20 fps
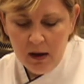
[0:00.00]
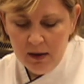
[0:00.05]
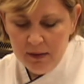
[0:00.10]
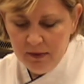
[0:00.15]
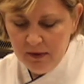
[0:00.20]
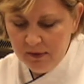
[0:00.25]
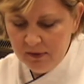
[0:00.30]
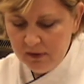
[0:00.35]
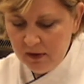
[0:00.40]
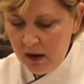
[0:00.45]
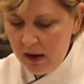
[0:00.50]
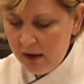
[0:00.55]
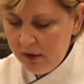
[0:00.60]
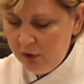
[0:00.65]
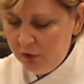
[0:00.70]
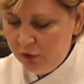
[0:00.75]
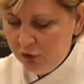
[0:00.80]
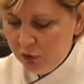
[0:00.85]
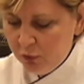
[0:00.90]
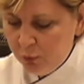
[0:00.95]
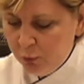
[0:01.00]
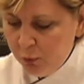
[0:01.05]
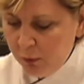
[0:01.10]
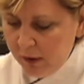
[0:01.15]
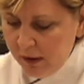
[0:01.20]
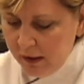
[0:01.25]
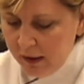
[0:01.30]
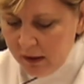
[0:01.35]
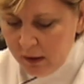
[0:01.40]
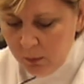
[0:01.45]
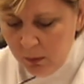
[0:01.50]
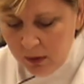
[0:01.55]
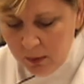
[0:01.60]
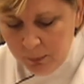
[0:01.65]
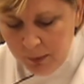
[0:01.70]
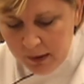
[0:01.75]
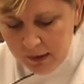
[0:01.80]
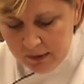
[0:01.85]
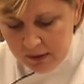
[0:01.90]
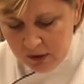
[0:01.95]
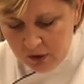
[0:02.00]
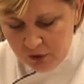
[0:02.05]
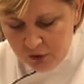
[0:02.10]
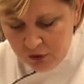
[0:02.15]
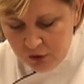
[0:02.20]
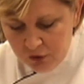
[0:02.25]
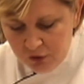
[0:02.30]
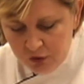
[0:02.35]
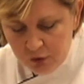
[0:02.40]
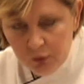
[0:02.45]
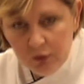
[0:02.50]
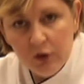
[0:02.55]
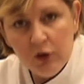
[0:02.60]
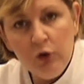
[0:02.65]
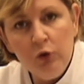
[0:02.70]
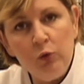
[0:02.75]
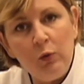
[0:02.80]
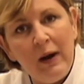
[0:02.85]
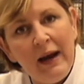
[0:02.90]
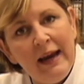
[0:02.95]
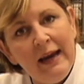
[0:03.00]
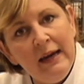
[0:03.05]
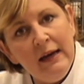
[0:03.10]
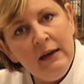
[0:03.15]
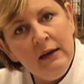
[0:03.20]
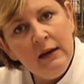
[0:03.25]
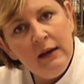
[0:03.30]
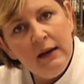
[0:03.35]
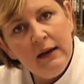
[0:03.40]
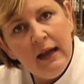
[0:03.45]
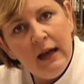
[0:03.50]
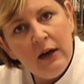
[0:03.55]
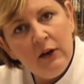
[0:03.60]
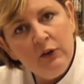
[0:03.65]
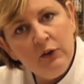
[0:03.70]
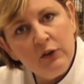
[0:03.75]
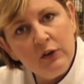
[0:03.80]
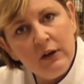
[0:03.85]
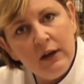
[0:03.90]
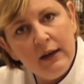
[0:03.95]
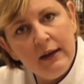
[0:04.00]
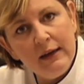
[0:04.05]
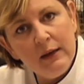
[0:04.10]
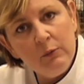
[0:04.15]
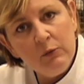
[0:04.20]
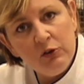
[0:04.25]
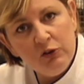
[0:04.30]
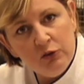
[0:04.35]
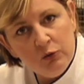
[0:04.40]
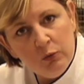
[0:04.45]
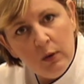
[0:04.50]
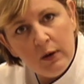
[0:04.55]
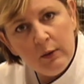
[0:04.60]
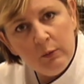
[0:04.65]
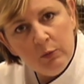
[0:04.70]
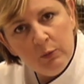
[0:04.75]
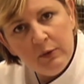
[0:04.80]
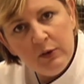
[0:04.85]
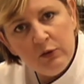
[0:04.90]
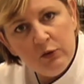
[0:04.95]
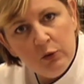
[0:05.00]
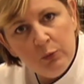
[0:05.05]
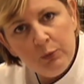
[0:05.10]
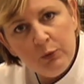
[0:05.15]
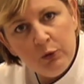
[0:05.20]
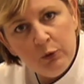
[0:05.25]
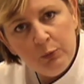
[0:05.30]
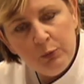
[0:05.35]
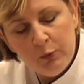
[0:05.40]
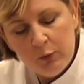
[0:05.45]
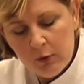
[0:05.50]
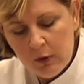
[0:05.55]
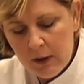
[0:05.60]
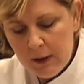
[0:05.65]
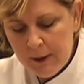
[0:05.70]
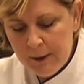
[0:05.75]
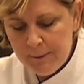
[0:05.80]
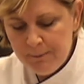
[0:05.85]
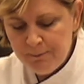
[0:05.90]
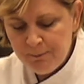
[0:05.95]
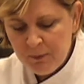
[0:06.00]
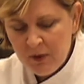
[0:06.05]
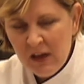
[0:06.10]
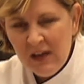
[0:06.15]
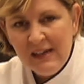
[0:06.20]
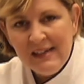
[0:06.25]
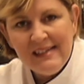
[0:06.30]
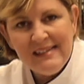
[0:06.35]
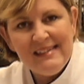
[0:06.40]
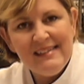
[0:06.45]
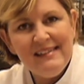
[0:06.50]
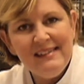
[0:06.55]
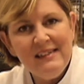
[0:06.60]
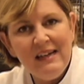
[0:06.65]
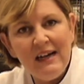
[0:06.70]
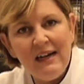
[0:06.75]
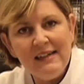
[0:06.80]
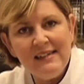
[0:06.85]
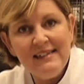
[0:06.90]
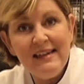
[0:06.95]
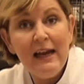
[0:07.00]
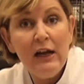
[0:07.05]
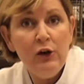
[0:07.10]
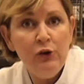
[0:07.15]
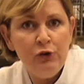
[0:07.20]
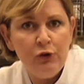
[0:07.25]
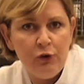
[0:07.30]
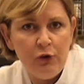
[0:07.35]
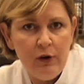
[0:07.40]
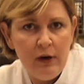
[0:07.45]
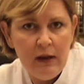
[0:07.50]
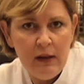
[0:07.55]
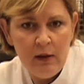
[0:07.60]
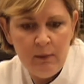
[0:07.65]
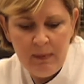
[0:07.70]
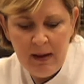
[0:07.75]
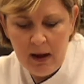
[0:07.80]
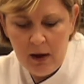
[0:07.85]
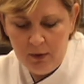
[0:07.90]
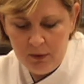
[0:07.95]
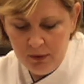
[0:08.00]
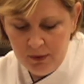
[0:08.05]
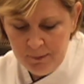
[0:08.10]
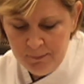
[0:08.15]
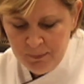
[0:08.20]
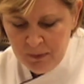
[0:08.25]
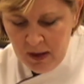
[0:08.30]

This guy, you just really want to pay attention to the grain and how you're cutting him because you want him to be super duper tender in the mouth.